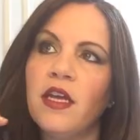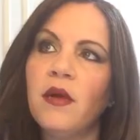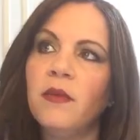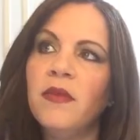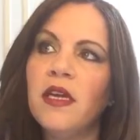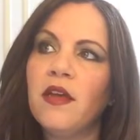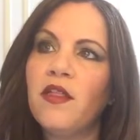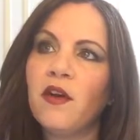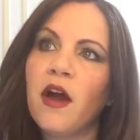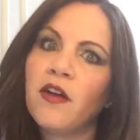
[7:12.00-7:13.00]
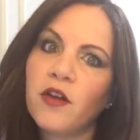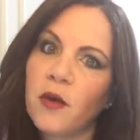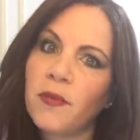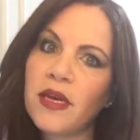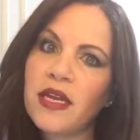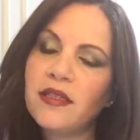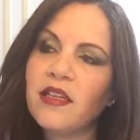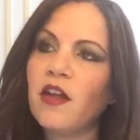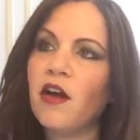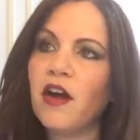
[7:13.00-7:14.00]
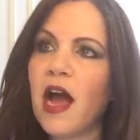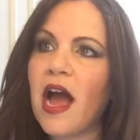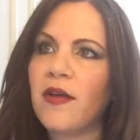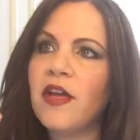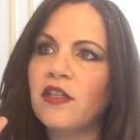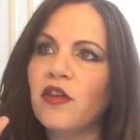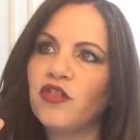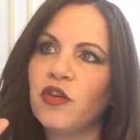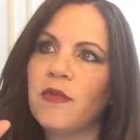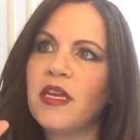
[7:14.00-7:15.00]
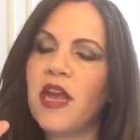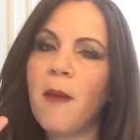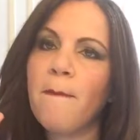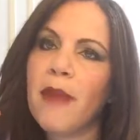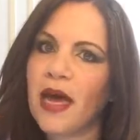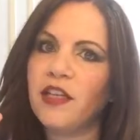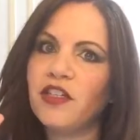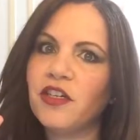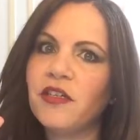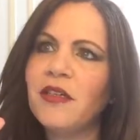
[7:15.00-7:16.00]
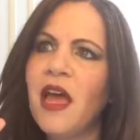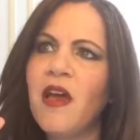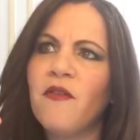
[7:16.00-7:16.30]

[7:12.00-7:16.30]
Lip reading: You know, there are companies that are hiring social media managers